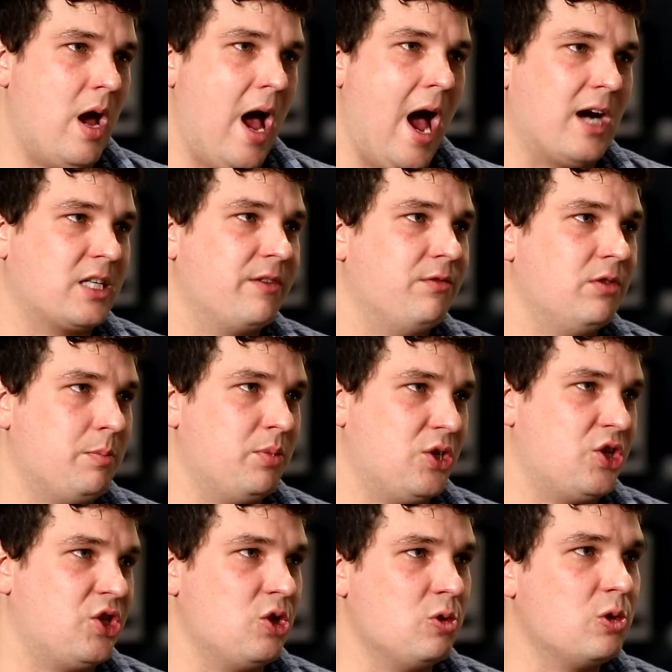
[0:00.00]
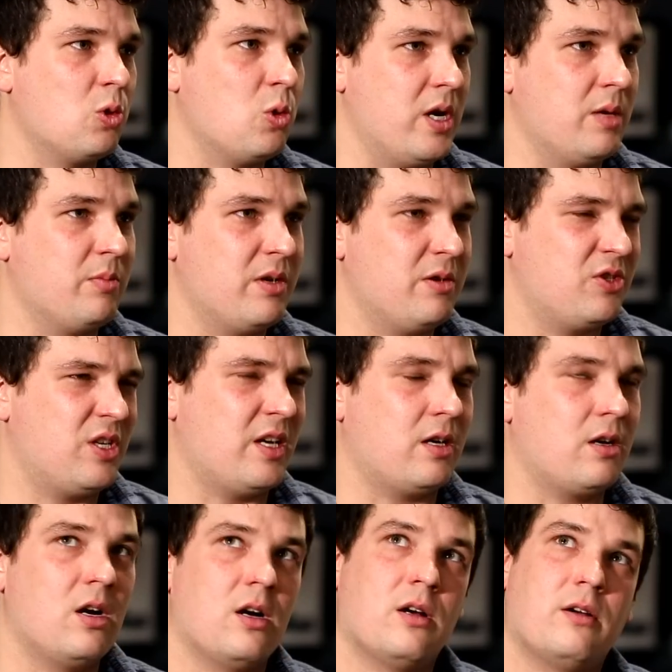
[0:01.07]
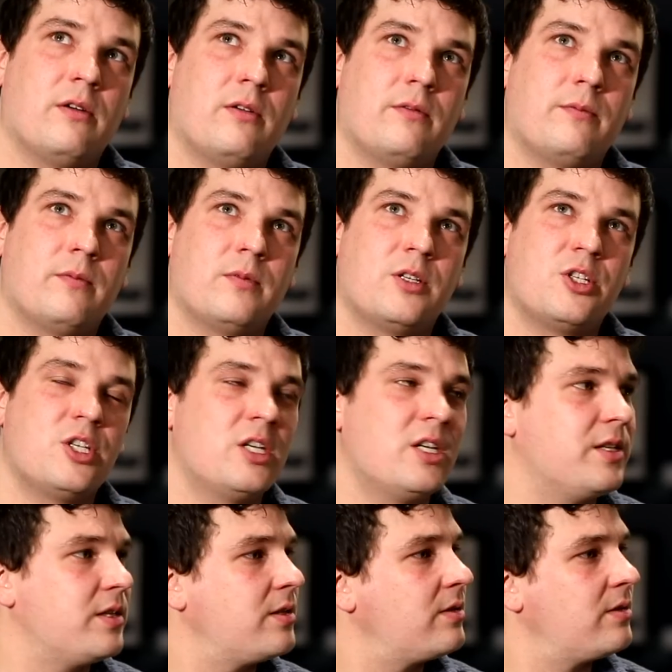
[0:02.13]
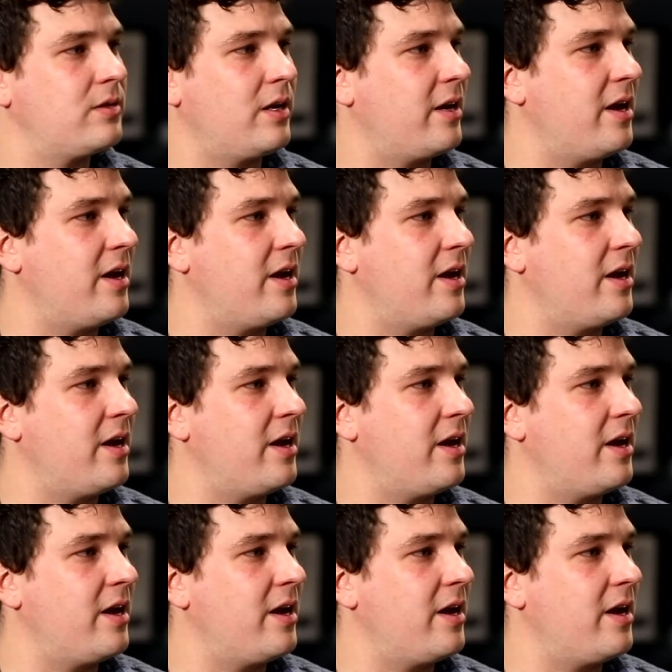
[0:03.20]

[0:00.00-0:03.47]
actively pursued quitting, but it was like, oh, geez,